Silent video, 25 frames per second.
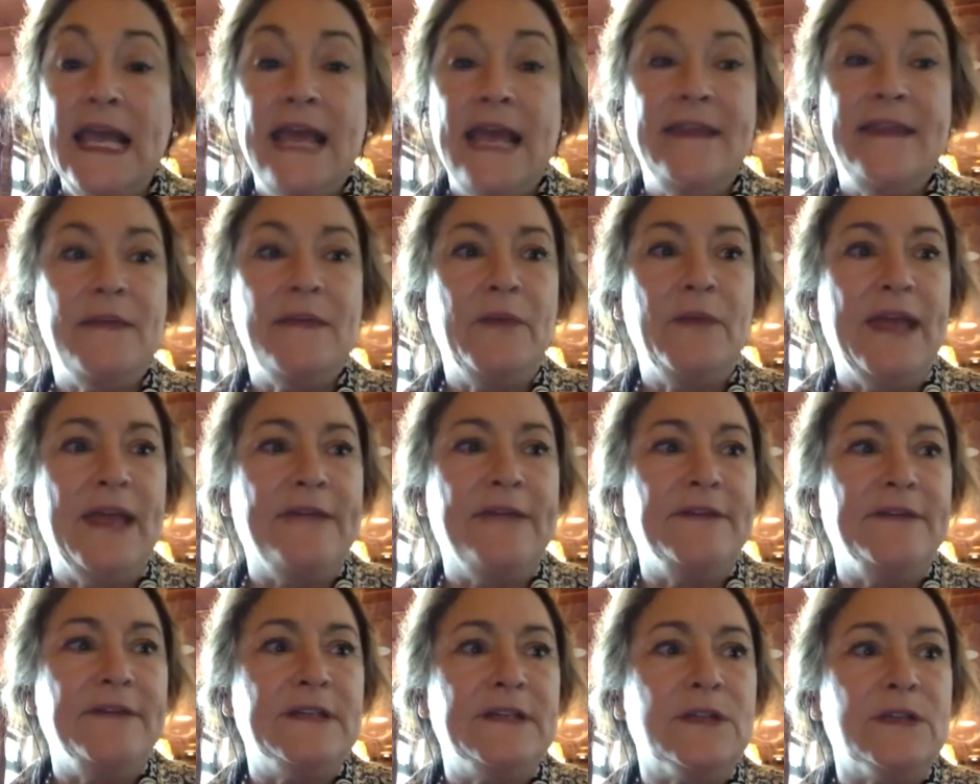And then we
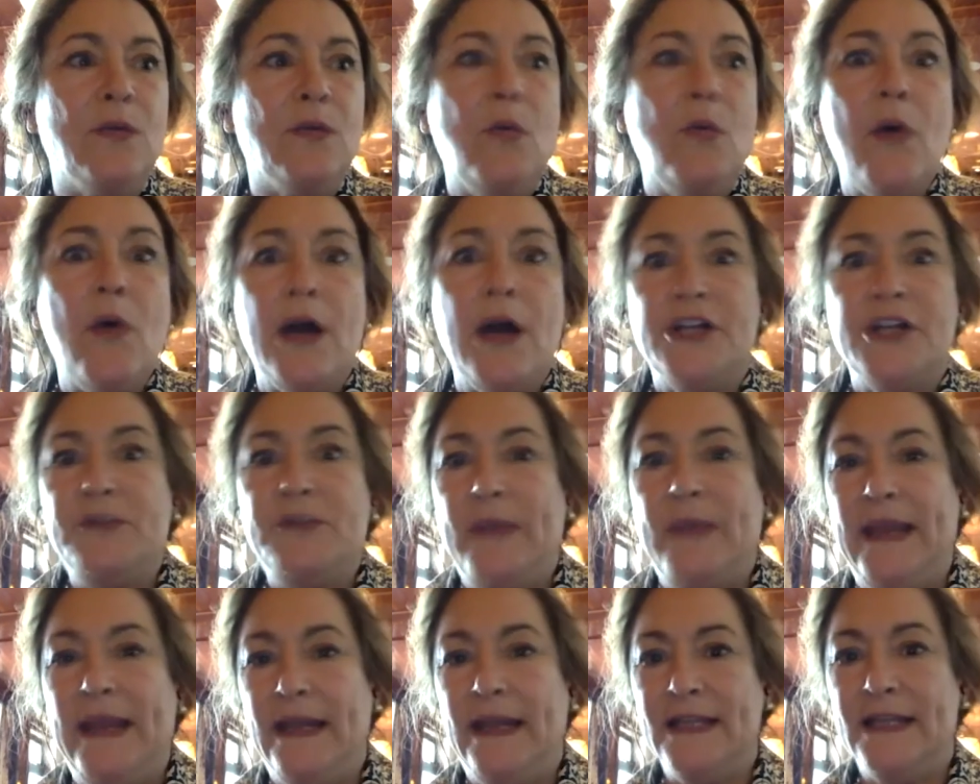have these gouache
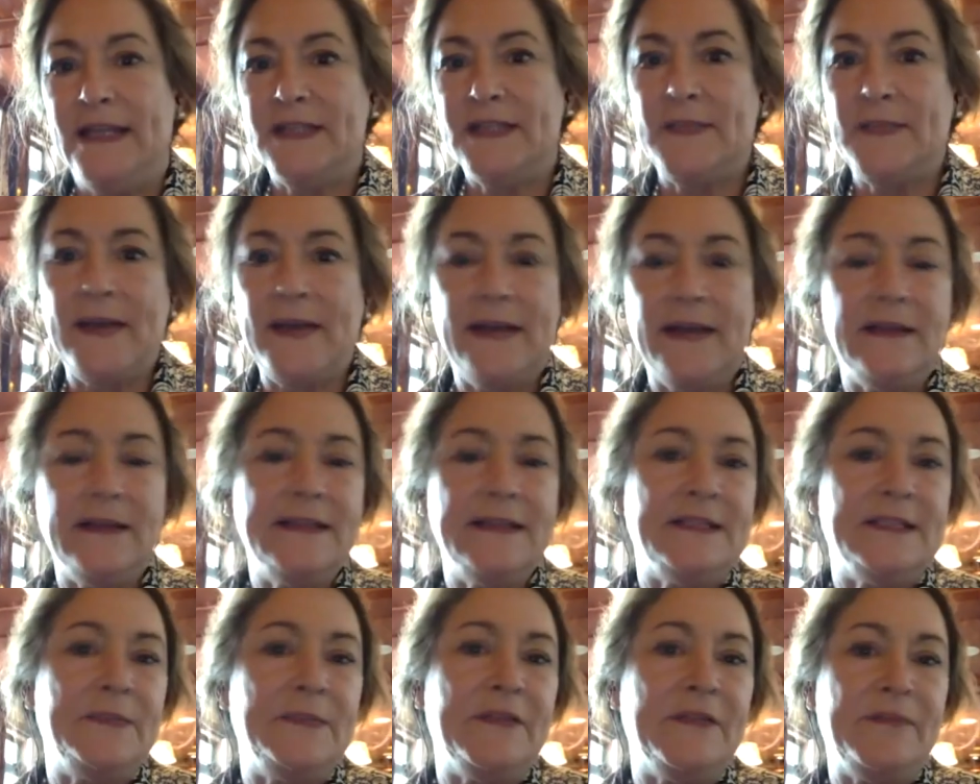paintings by
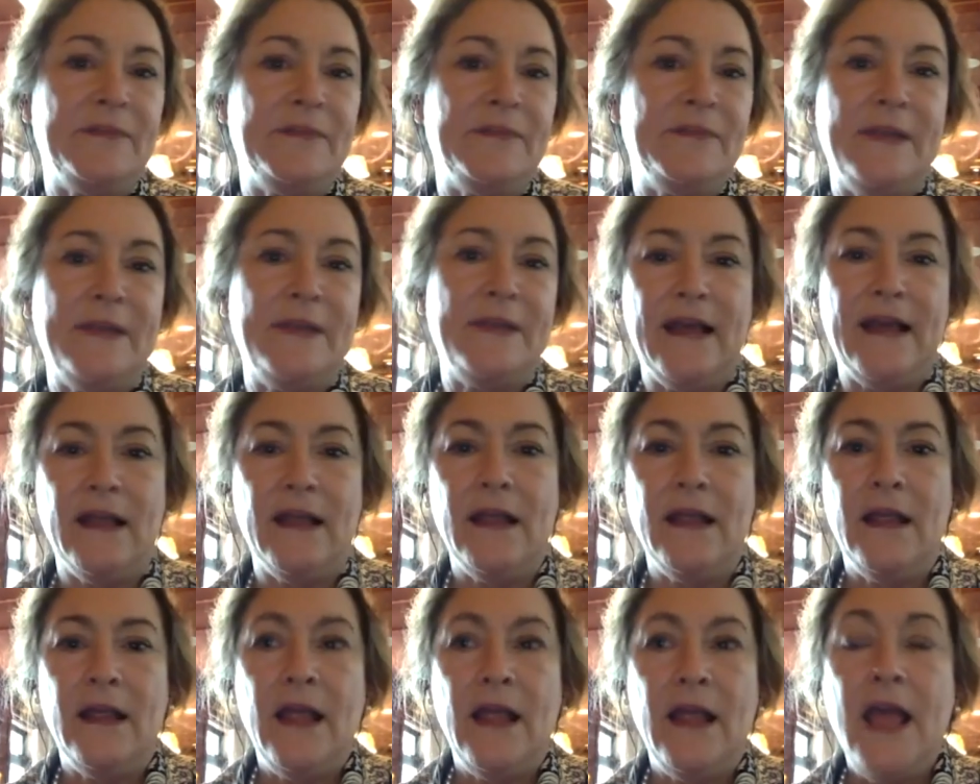Elizabeth Pannell